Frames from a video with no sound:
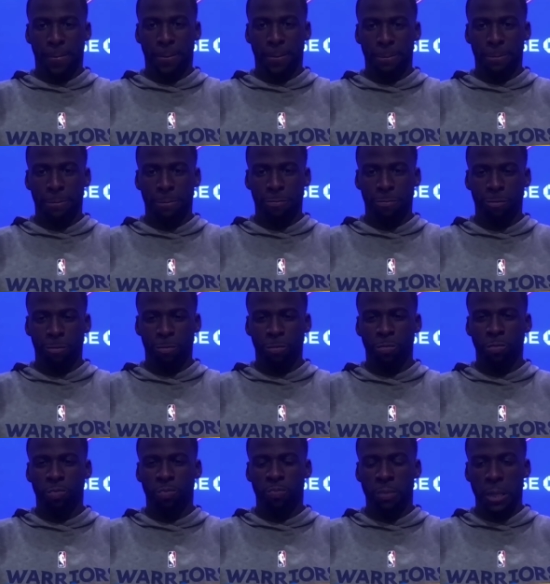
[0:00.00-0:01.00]
do you where
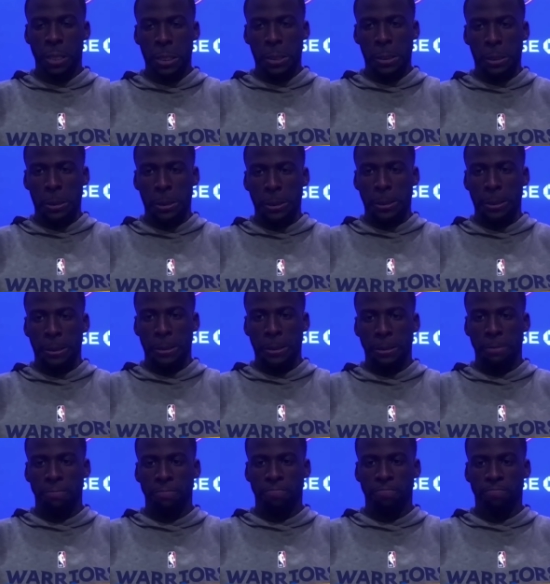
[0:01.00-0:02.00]
you where are you at
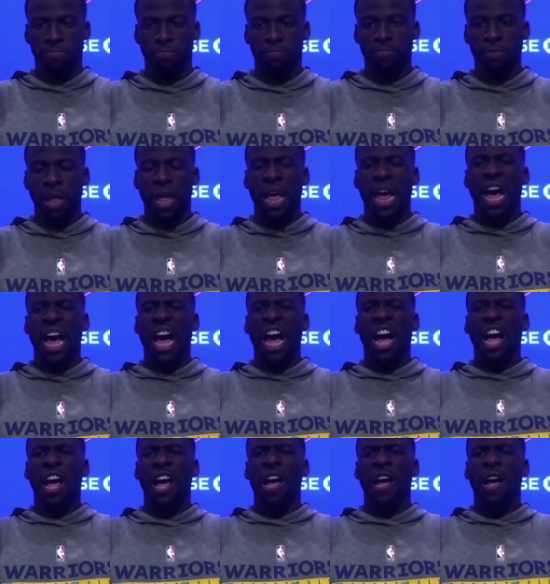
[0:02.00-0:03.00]
right now and
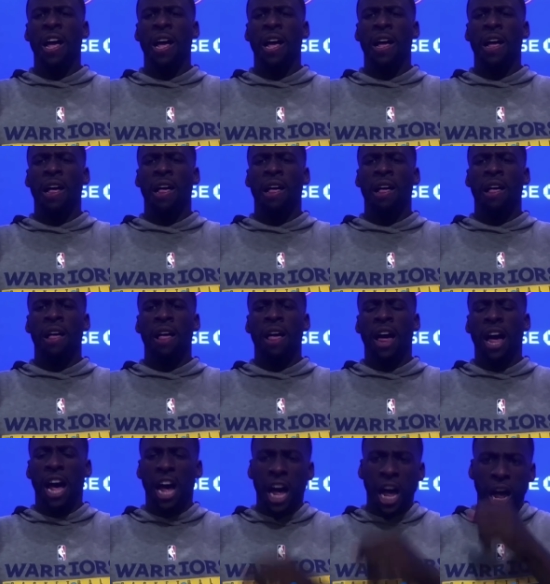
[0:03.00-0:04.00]
and him at about this
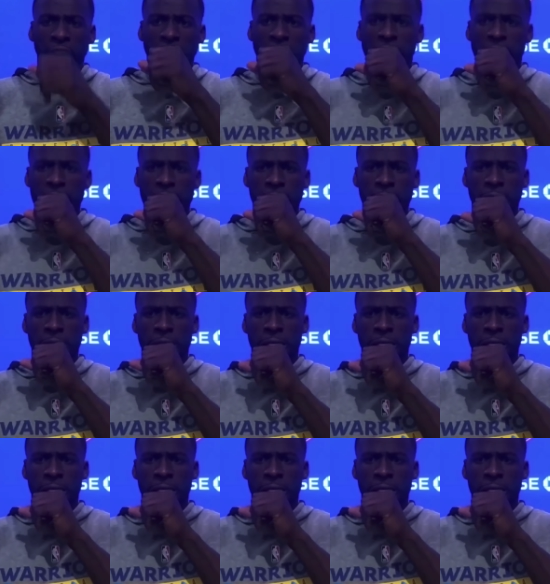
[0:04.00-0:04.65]
thing uh